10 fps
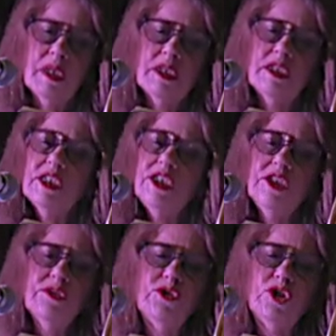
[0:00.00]
City
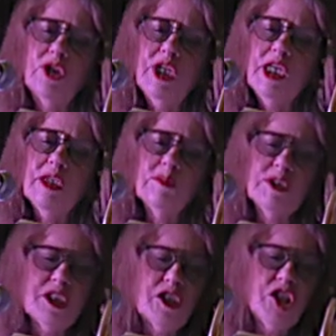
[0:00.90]
of
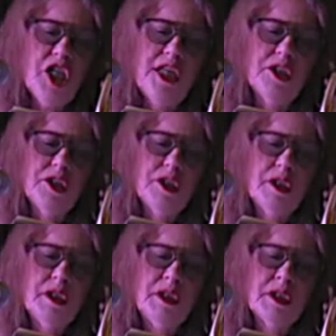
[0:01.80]
dreams and
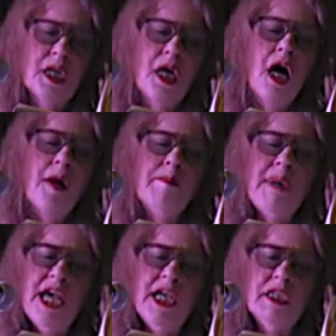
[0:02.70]
shadows, a
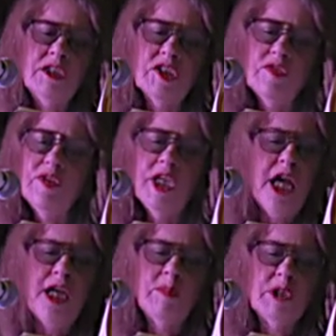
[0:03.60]
maze of
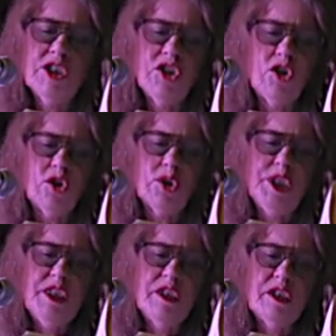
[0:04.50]
nameless
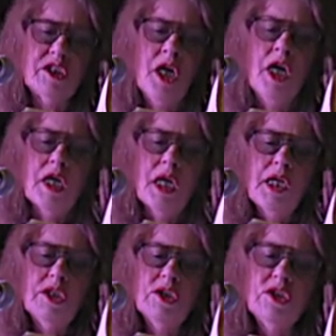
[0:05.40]
streets,
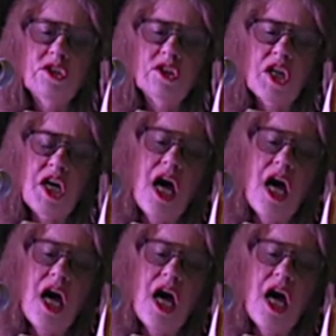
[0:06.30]
closed